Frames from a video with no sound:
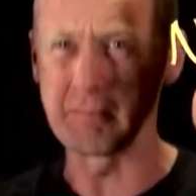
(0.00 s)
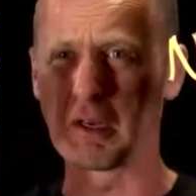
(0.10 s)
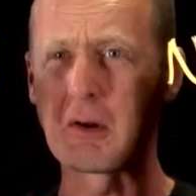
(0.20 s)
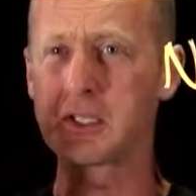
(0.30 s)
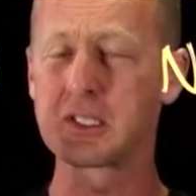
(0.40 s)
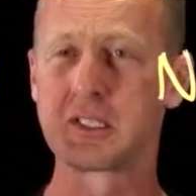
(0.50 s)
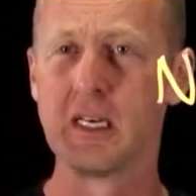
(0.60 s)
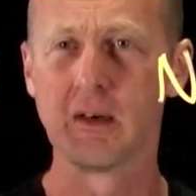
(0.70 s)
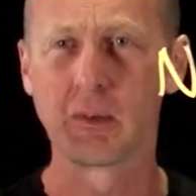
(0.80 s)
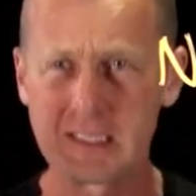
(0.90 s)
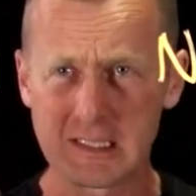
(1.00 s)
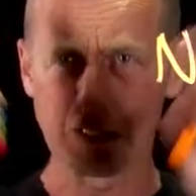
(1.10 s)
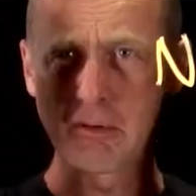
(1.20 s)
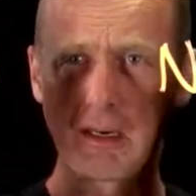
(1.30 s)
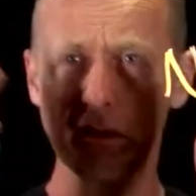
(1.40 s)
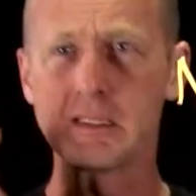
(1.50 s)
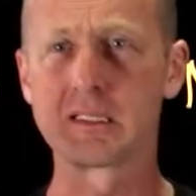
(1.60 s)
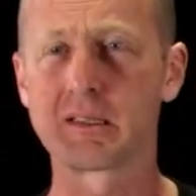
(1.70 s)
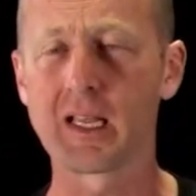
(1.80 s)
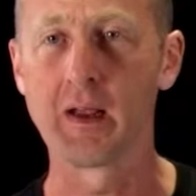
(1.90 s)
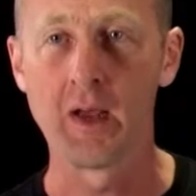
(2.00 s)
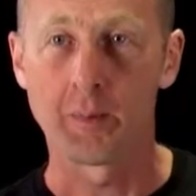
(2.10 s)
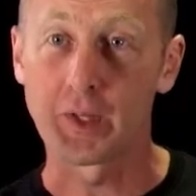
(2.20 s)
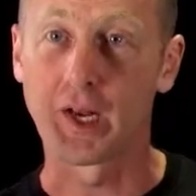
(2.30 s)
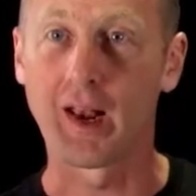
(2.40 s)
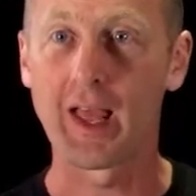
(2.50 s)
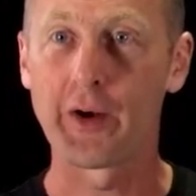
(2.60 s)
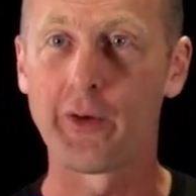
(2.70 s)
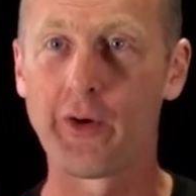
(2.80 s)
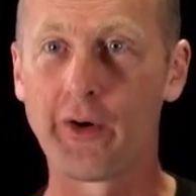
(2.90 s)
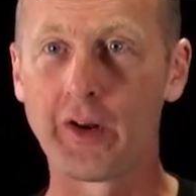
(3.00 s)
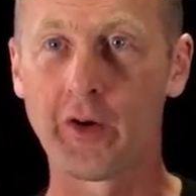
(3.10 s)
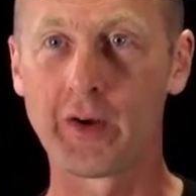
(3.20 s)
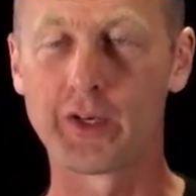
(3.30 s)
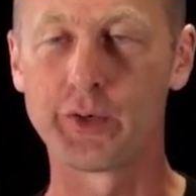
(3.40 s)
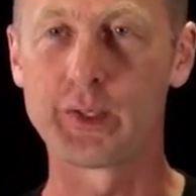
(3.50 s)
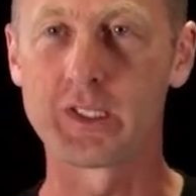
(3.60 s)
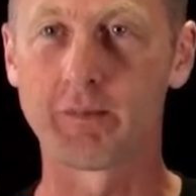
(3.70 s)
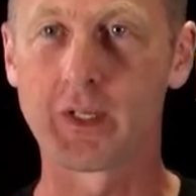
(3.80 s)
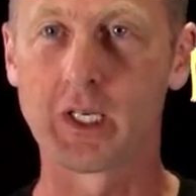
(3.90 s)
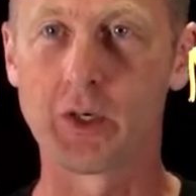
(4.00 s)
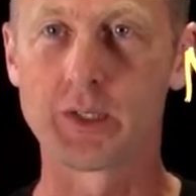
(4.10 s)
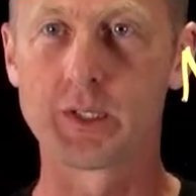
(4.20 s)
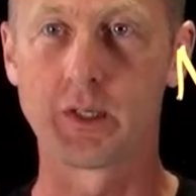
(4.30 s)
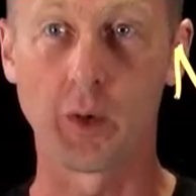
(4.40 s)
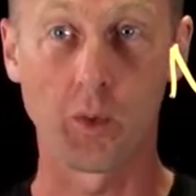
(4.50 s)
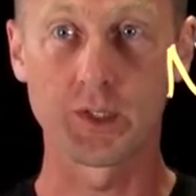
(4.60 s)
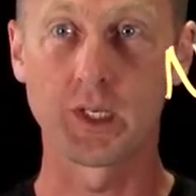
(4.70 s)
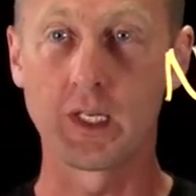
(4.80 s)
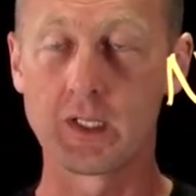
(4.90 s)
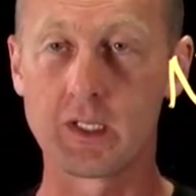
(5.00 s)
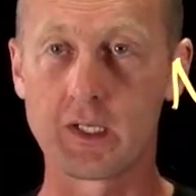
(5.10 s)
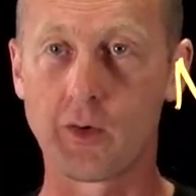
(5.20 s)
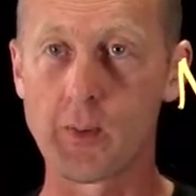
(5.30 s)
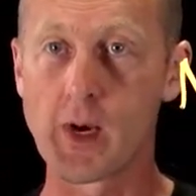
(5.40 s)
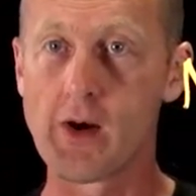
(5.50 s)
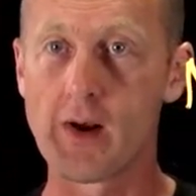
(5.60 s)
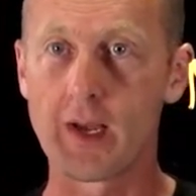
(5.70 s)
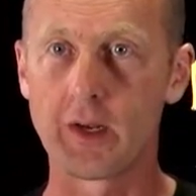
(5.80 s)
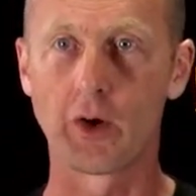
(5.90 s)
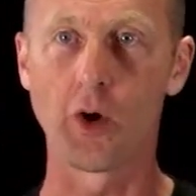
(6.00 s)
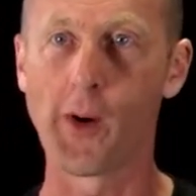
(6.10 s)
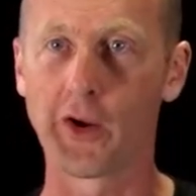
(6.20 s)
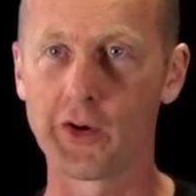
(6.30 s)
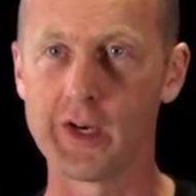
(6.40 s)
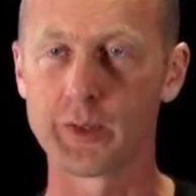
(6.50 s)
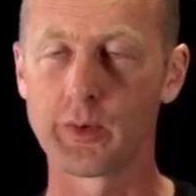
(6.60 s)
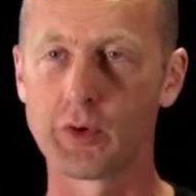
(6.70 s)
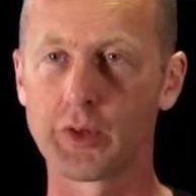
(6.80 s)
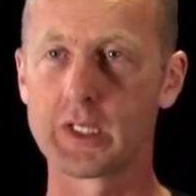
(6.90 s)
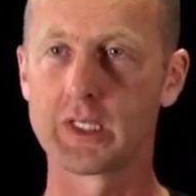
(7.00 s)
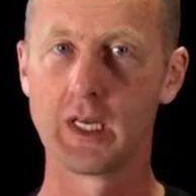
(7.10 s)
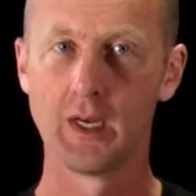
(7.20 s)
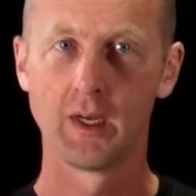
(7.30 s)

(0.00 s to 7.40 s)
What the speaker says: You know, we disagree on this thing, but then later on going and doing something else that wasn't in the disagreement area and going, oh my goodness, we've got this,